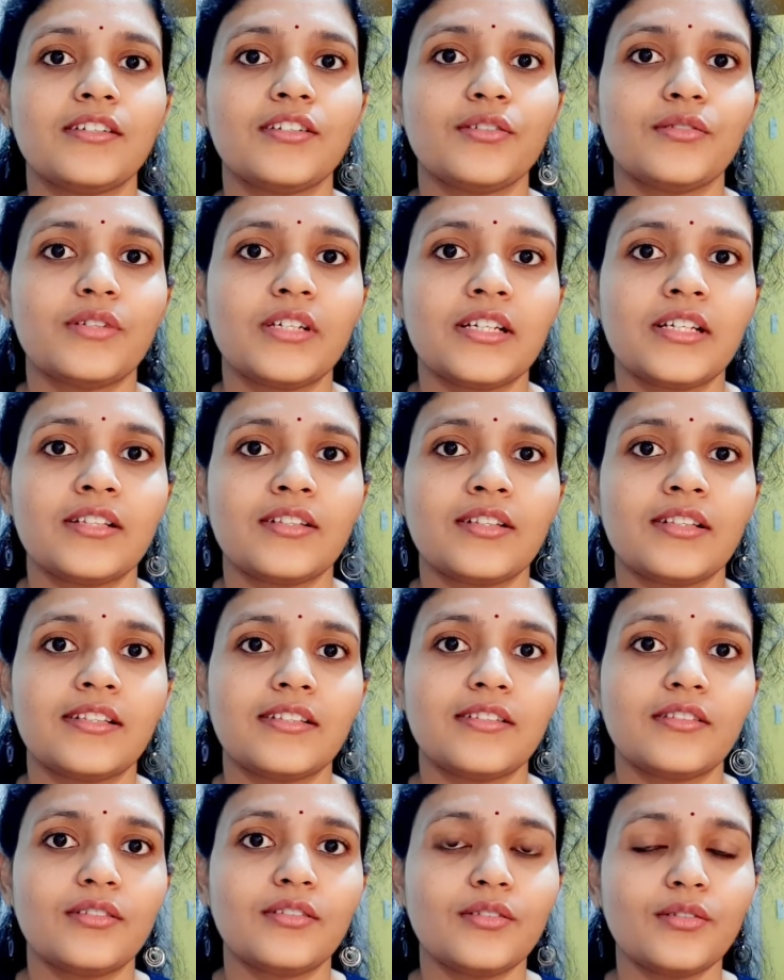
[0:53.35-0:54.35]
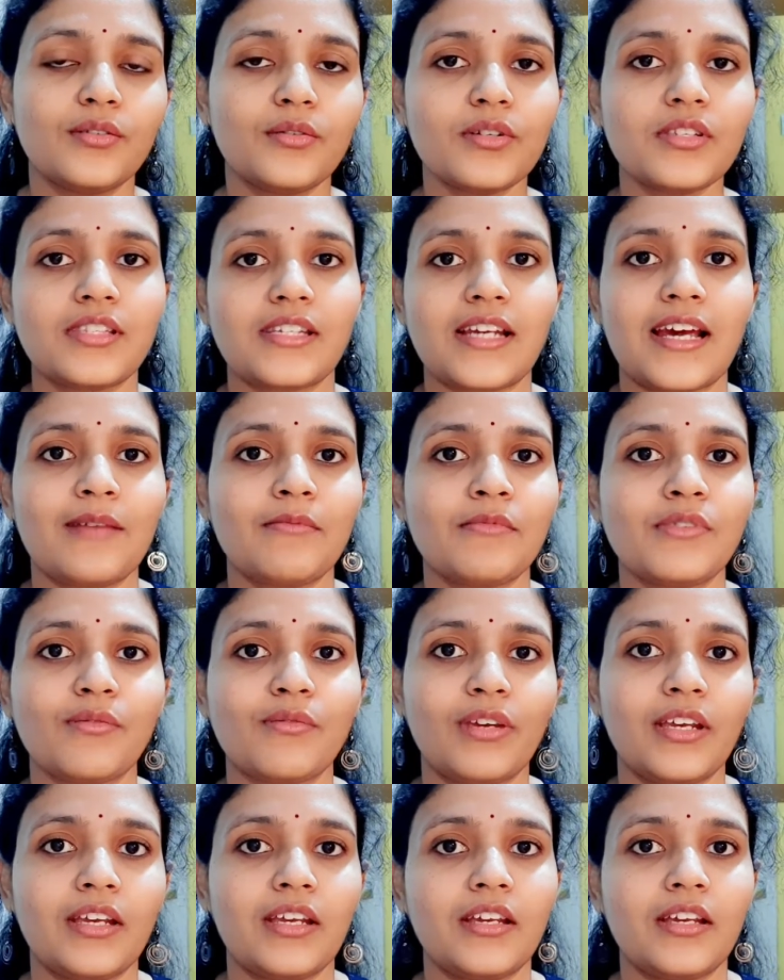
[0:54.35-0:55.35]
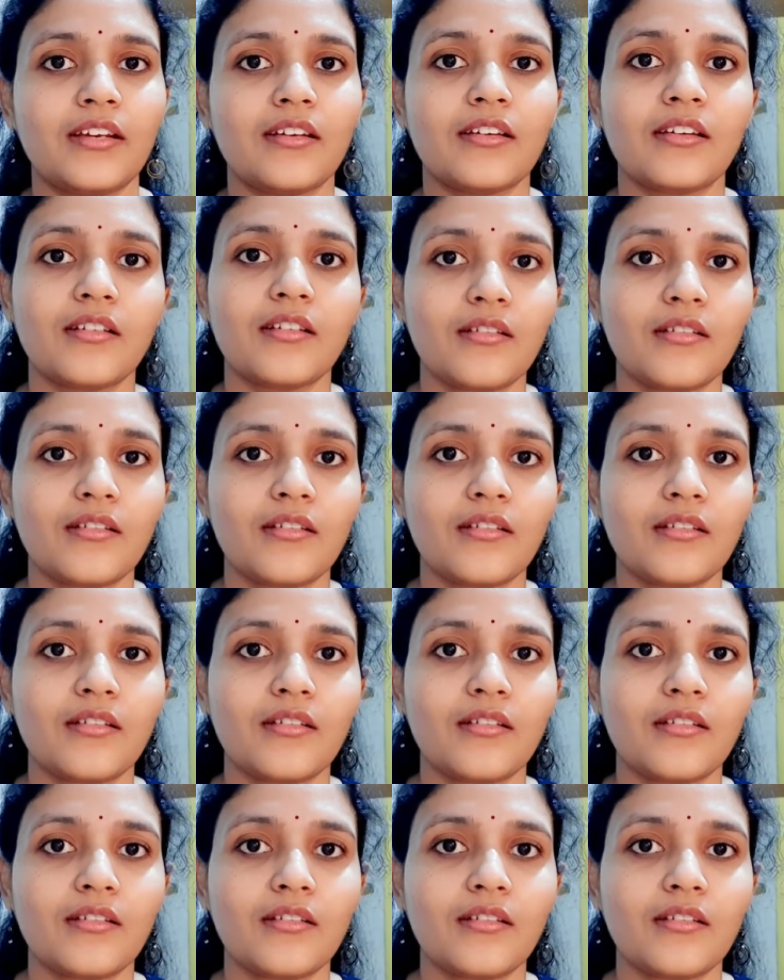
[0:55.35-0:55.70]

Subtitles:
during those times we